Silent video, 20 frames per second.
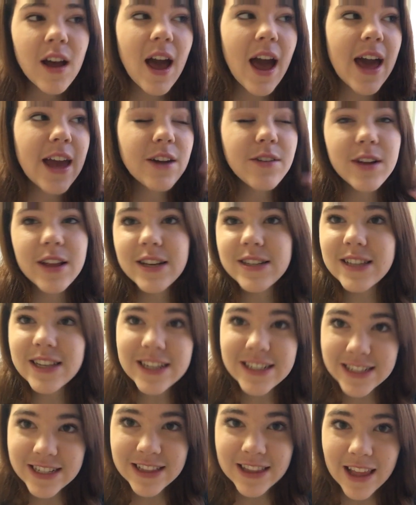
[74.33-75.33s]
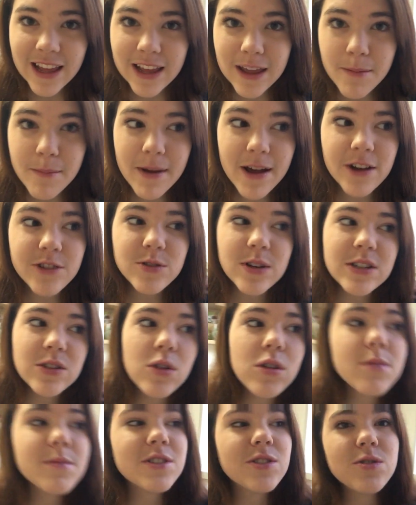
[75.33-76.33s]
And I realized that I didn't like him back. So I
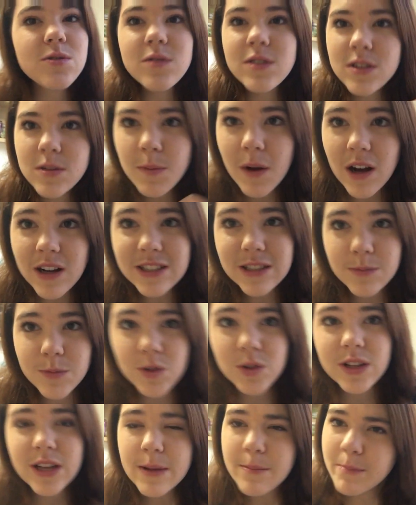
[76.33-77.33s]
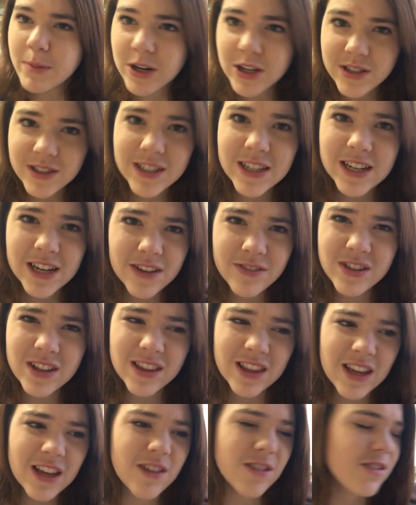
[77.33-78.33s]
told him as soon as possible, in person and
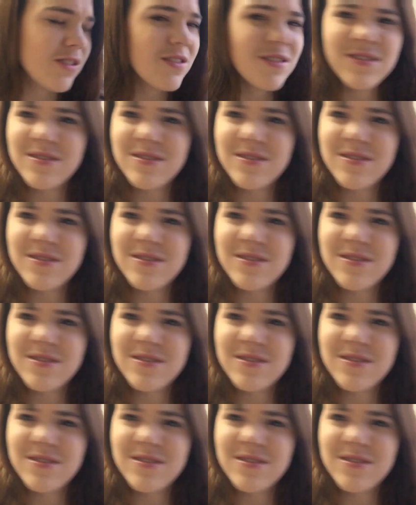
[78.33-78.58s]
everything,